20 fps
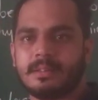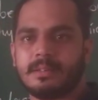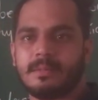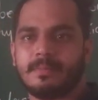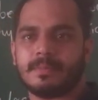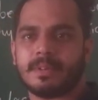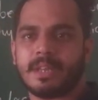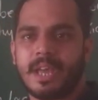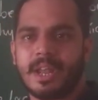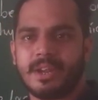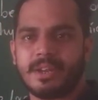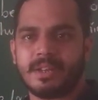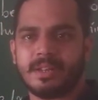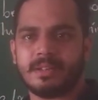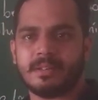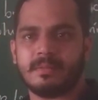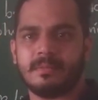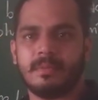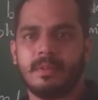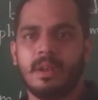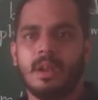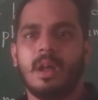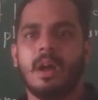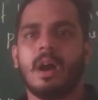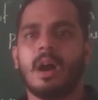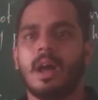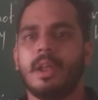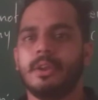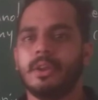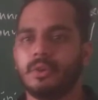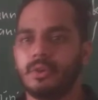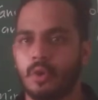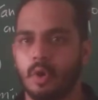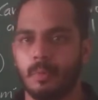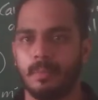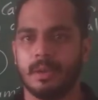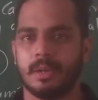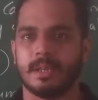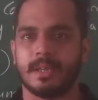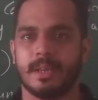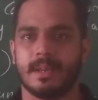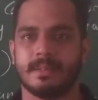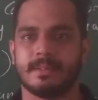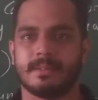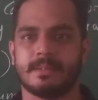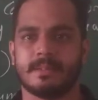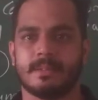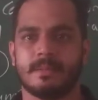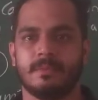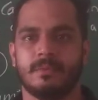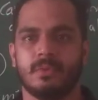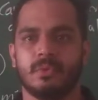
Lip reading: character, and the noble gas.